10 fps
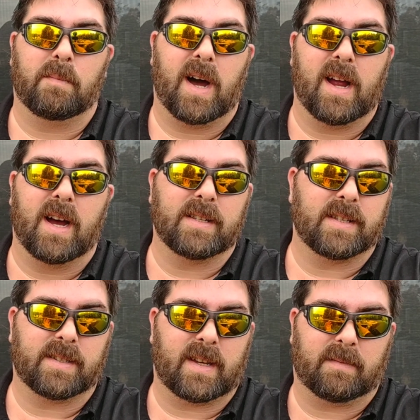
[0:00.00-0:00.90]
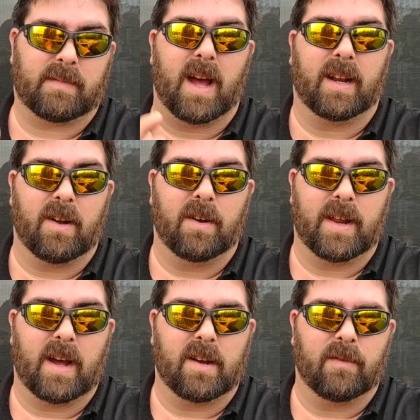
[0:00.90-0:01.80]
by us has kind of gone
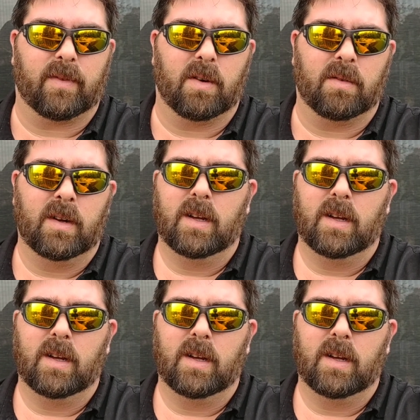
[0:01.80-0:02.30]
down here for